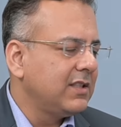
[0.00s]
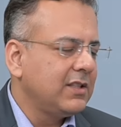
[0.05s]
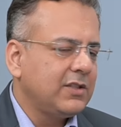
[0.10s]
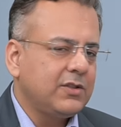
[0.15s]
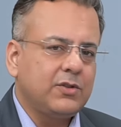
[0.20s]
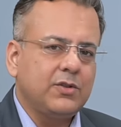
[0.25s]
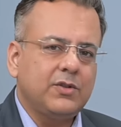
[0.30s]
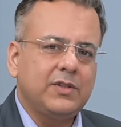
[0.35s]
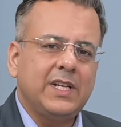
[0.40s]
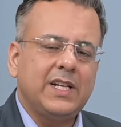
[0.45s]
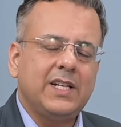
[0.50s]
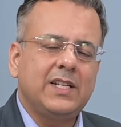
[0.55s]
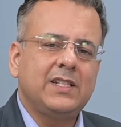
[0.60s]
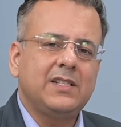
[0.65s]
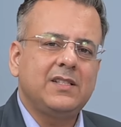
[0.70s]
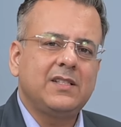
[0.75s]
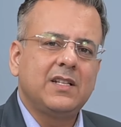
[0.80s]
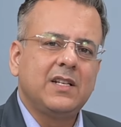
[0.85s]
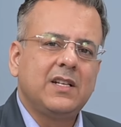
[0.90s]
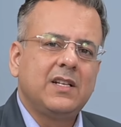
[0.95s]
So there
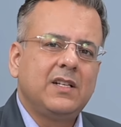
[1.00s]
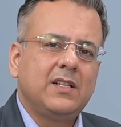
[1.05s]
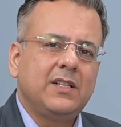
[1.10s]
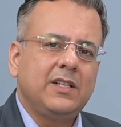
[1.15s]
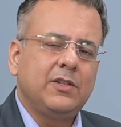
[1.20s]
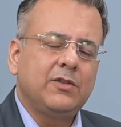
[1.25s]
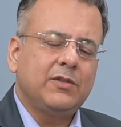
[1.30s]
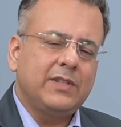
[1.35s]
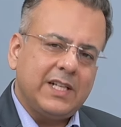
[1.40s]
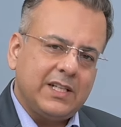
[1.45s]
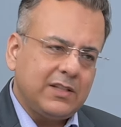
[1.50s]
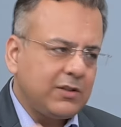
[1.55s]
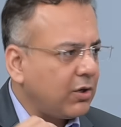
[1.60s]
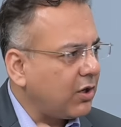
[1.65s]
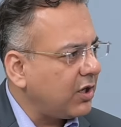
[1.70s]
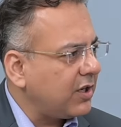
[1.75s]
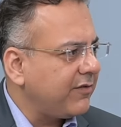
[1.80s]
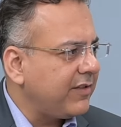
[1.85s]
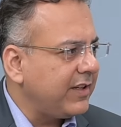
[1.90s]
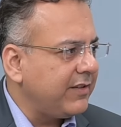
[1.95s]
is a
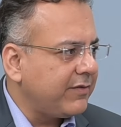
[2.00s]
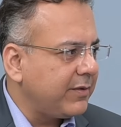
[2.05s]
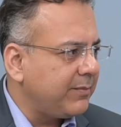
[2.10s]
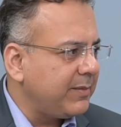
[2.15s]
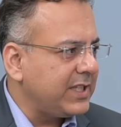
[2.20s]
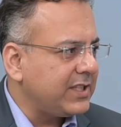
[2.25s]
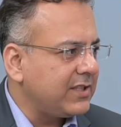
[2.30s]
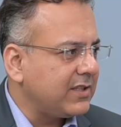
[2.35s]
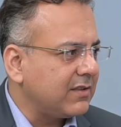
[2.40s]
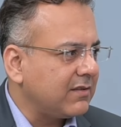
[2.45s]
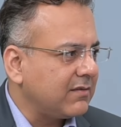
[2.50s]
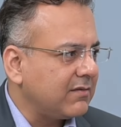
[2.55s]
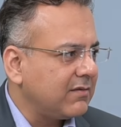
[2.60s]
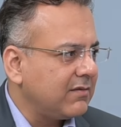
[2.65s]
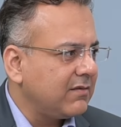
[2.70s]
lot of information